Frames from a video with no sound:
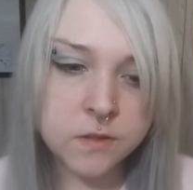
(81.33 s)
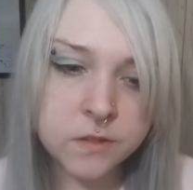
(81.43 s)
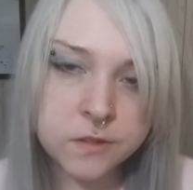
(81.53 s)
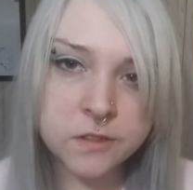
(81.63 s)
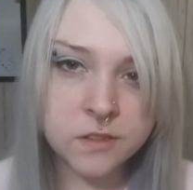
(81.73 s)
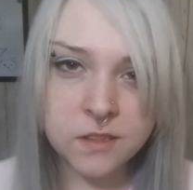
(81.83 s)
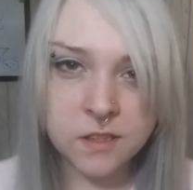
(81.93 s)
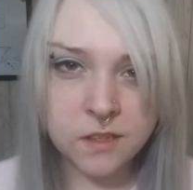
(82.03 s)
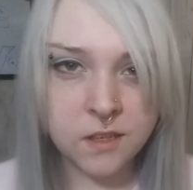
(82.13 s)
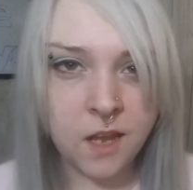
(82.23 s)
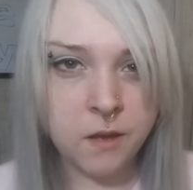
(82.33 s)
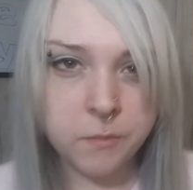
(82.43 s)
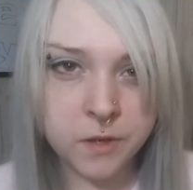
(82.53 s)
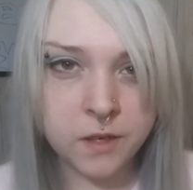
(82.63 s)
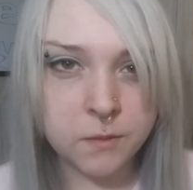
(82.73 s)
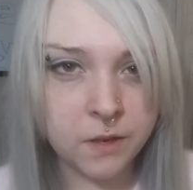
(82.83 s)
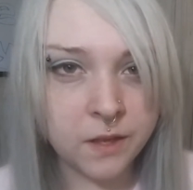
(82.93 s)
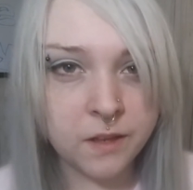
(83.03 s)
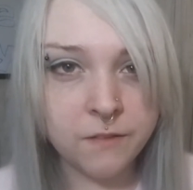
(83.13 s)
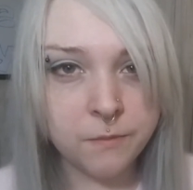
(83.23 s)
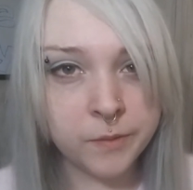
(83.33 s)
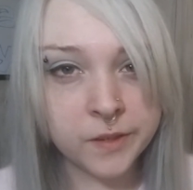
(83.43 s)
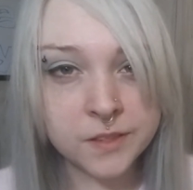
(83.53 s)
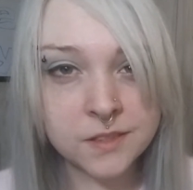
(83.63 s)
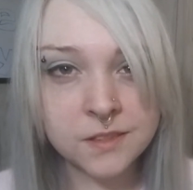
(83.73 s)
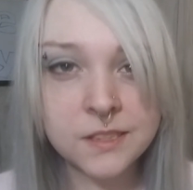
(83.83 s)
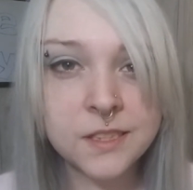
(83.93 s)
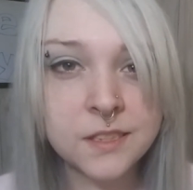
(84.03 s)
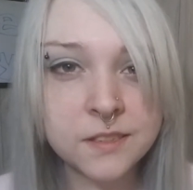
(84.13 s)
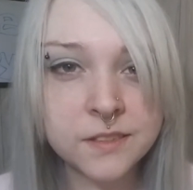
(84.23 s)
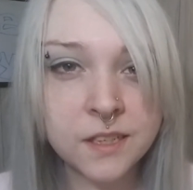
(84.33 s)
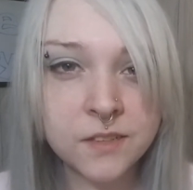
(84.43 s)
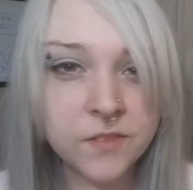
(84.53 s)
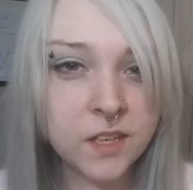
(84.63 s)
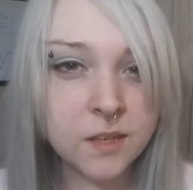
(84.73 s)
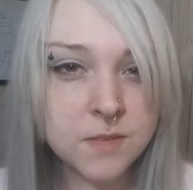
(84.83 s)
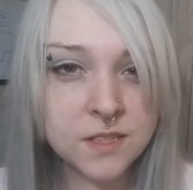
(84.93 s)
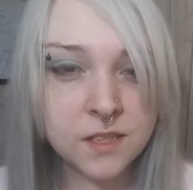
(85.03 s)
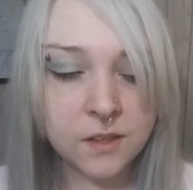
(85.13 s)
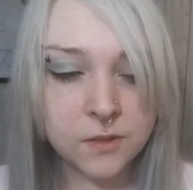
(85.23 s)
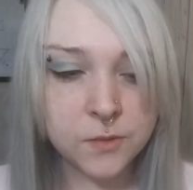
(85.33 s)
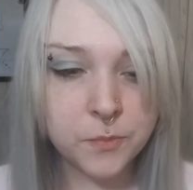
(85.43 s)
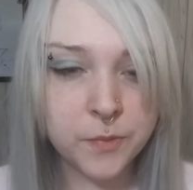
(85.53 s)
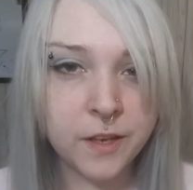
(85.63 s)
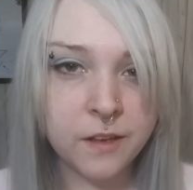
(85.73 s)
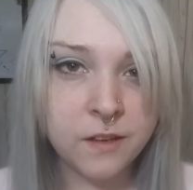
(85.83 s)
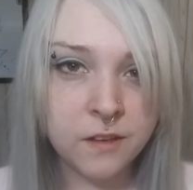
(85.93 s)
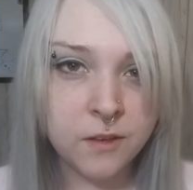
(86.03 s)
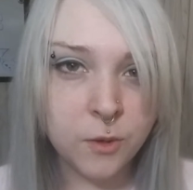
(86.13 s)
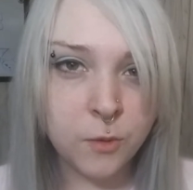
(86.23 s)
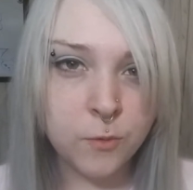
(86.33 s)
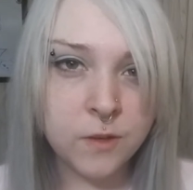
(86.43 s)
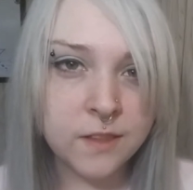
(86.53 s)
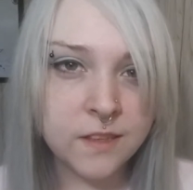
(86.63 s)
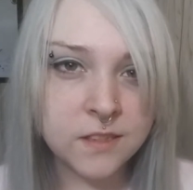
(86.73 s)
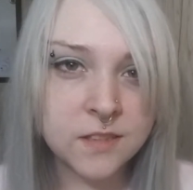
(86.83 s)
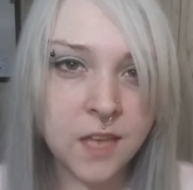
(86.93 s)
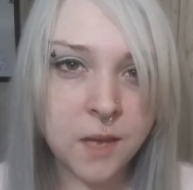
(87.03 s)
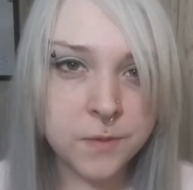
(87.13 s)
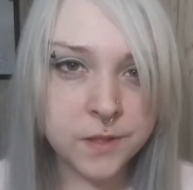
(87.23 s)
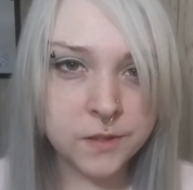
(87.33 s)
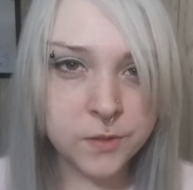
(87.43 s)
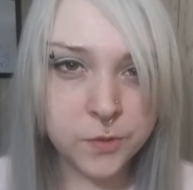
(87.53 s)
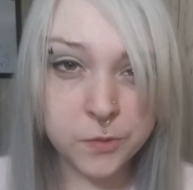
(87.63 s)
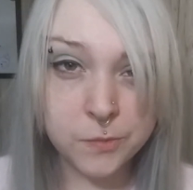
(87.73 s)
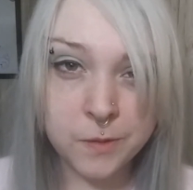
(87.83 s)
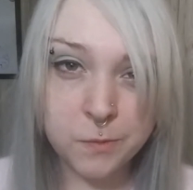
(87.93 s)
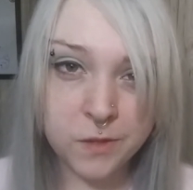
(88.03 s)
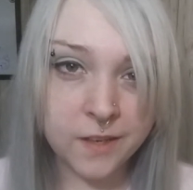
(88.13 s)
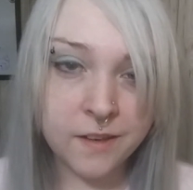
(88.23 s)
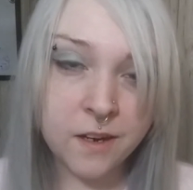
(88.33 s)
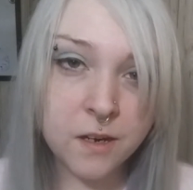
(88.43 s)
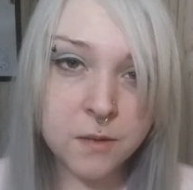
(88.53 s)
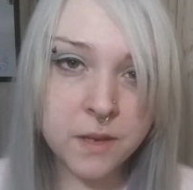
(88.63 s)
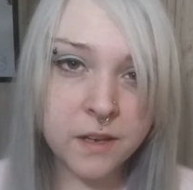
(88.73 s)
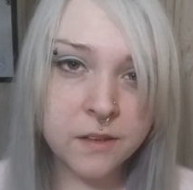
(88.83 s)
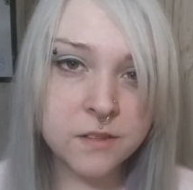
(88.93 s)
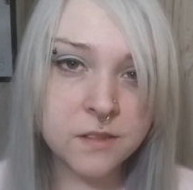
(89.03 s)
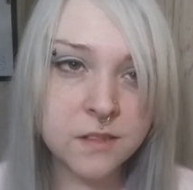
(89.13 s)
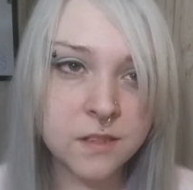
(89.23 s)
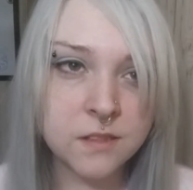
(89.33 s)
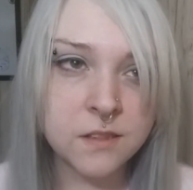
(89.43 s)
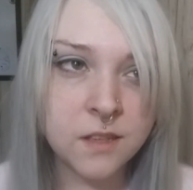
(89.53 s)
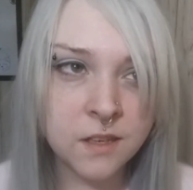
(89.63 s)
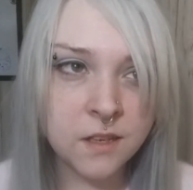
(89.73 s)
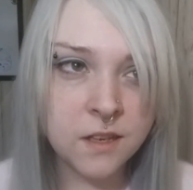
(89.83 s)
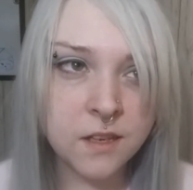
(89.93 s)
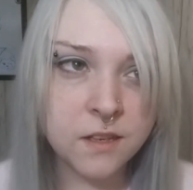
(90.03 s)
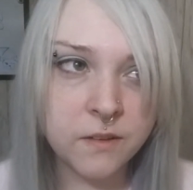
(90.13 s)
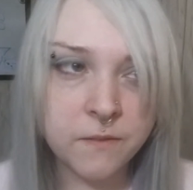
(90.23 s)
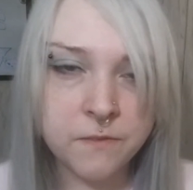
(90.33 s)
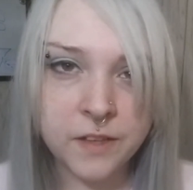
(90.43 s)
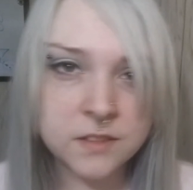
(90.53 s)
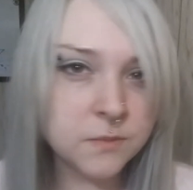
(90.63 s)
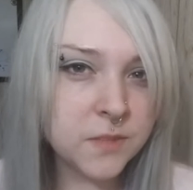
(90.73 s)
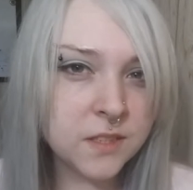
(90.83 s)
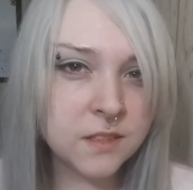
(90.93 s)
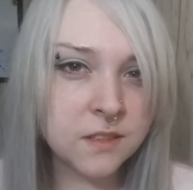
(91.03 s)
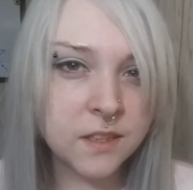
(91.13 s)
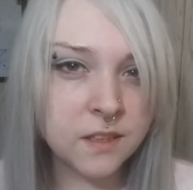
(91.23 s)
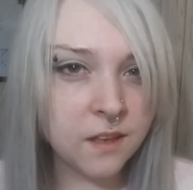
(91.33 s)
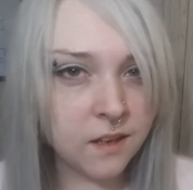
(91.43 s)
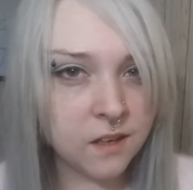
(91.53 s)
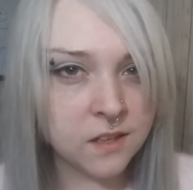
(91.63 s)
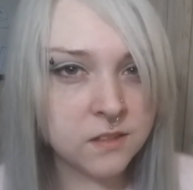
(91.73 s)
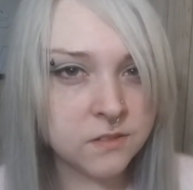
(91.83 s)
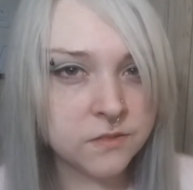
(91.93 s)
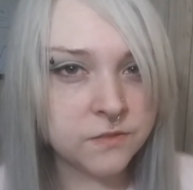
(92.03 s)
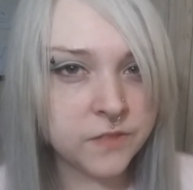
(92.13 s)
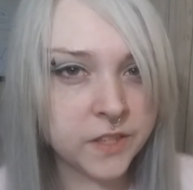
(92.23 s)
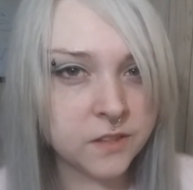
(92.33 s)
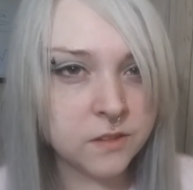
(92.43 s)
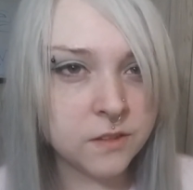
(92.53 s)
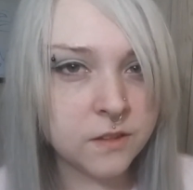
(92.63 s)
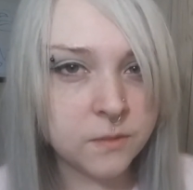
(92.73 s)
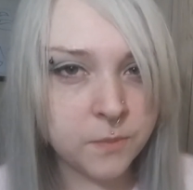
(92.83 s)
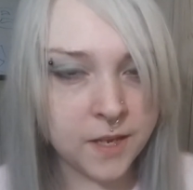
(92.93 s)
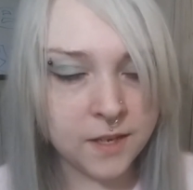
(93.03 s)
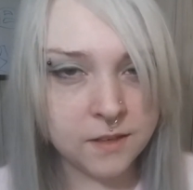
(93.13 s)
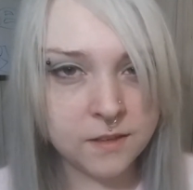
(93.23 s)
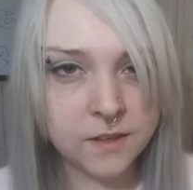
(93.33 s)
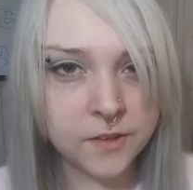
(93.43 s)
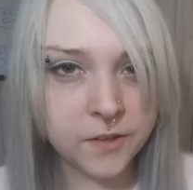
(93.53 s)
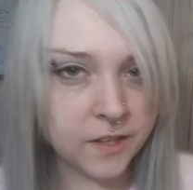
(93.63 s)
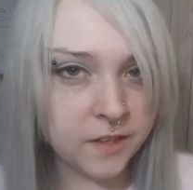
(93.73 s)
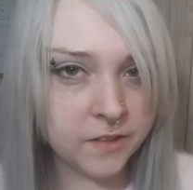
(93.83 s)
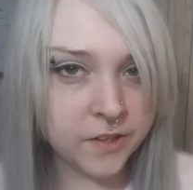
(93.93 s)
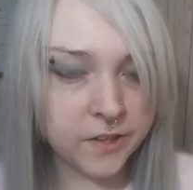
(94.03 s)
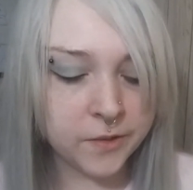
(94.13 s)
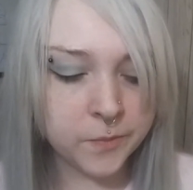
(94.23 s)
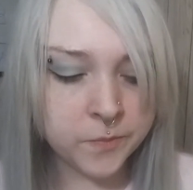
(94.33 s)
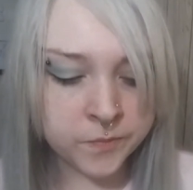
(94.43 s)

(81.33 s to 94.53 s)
there's nothing happening in my life personally that's kind of getting me down but when things happen to people I care about, then it affects me. Like, I kind of feel the pain they're going through.